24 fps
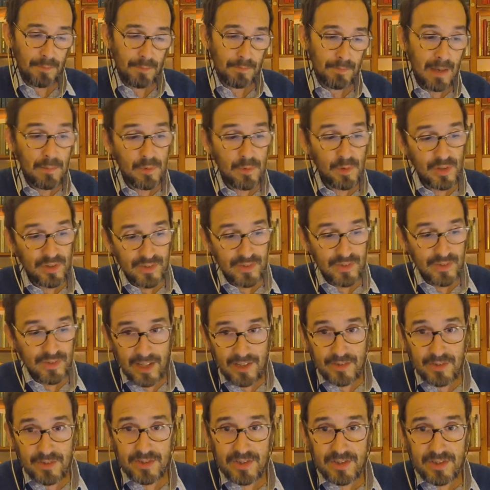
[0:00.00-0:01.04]
Memories
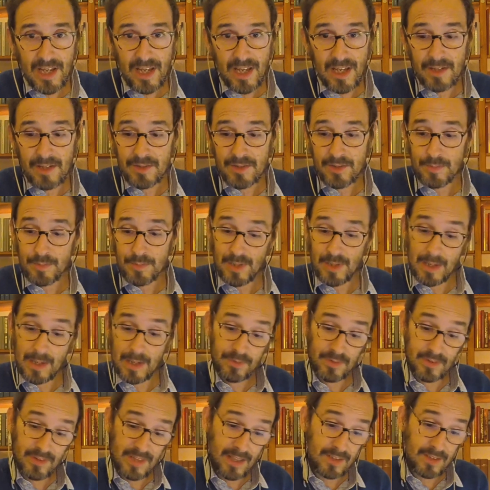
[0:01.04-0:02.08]
are exchanged.
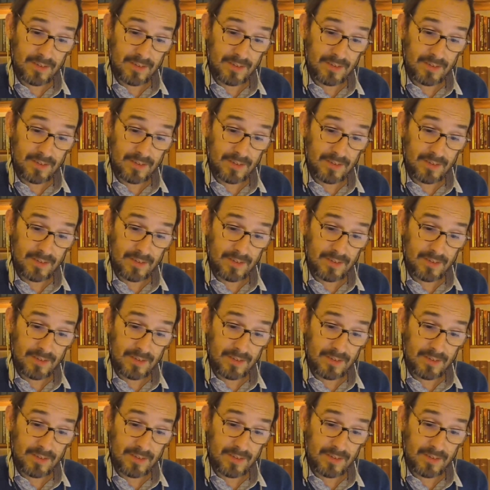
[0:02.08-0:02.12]
Perhaps